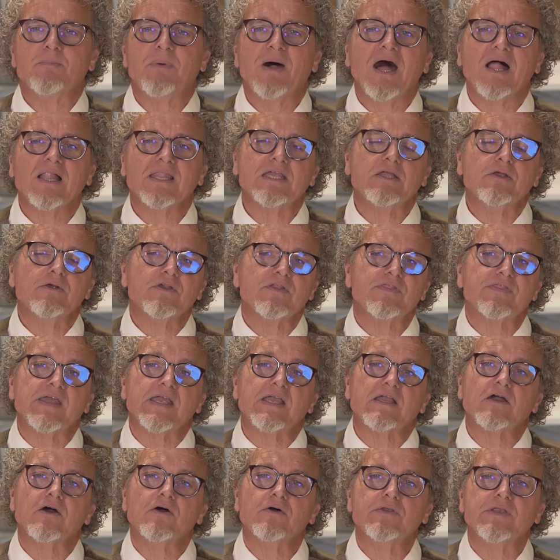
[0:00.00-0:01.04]
polyurethane
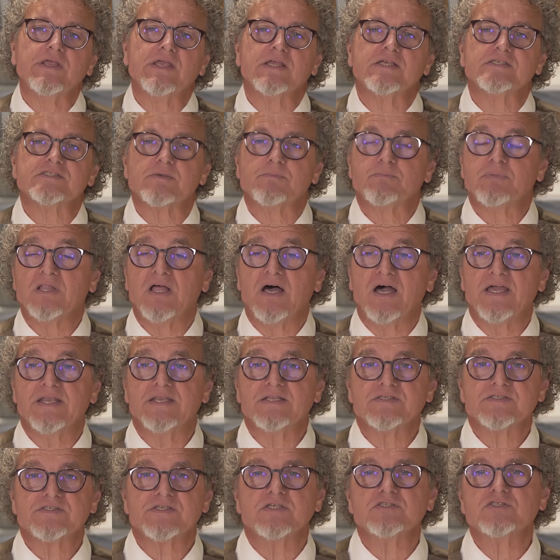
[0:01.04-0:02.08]
coating is applied
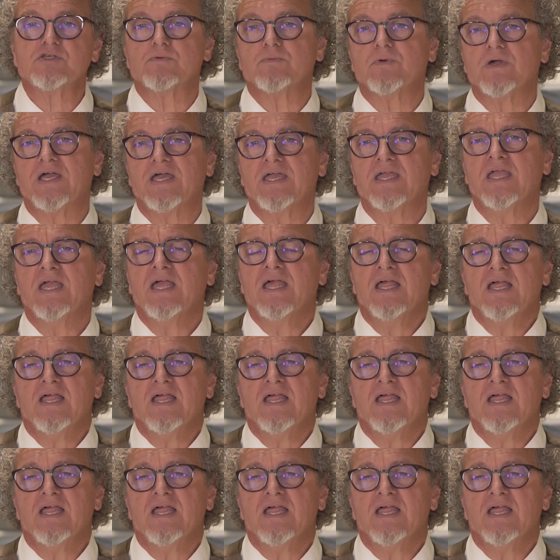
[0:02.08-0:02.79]
in such a way